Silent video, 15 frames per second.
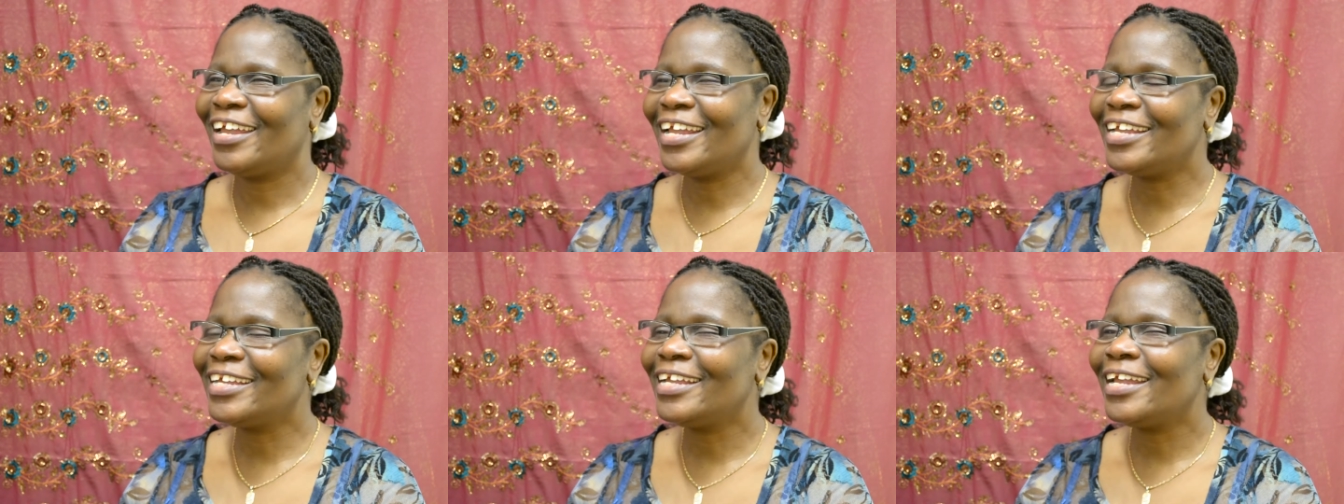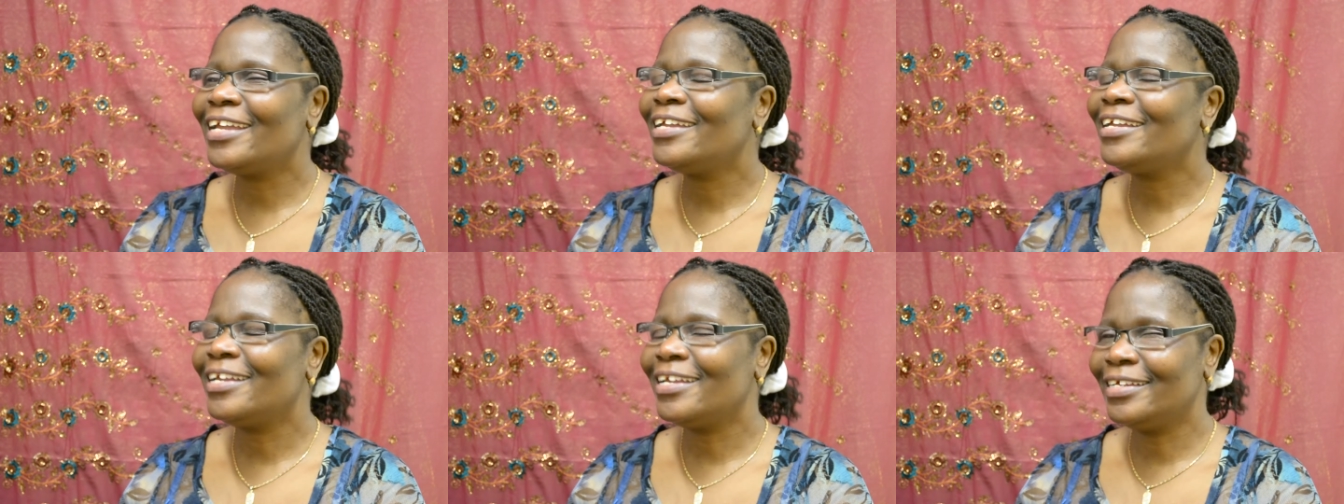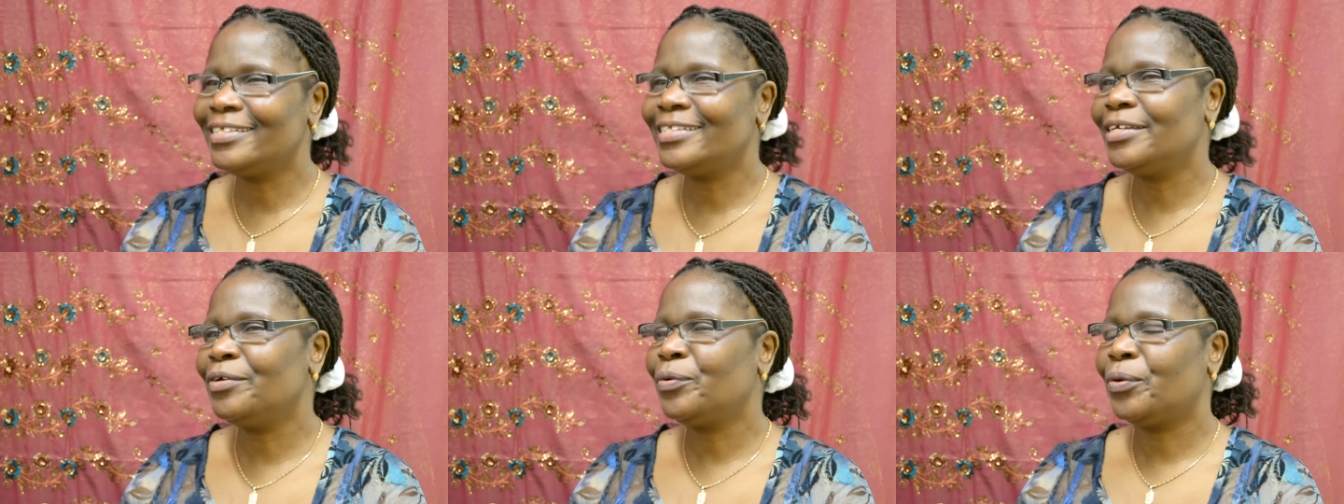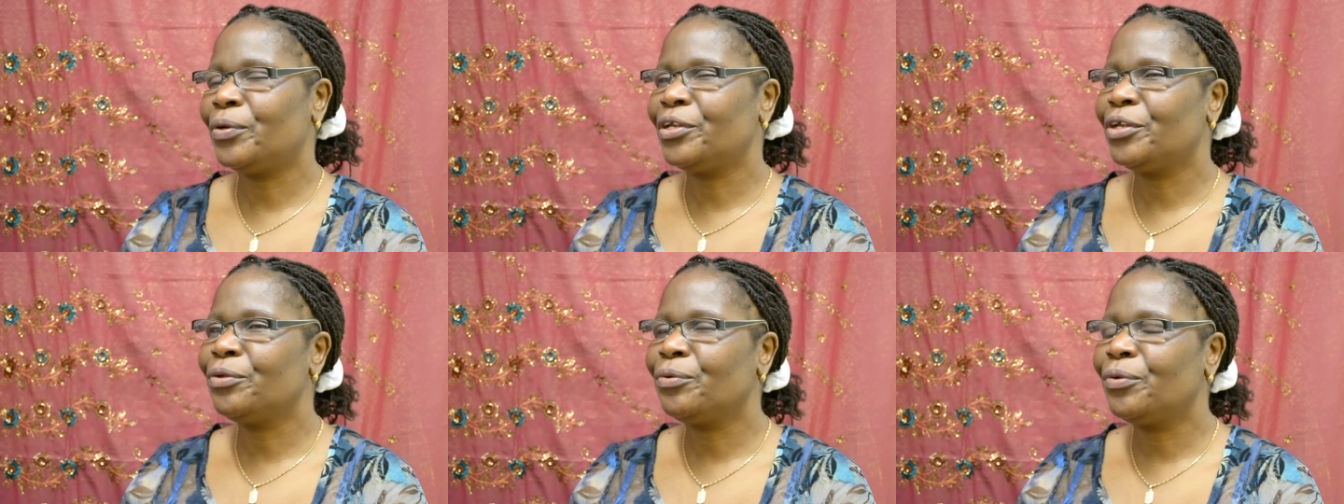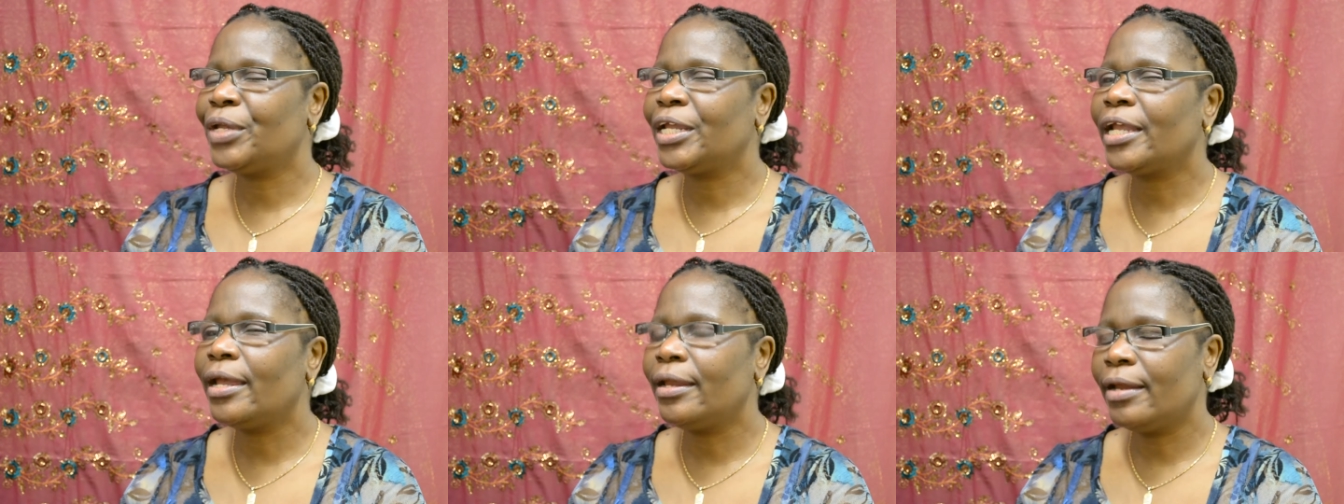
it is still continuing,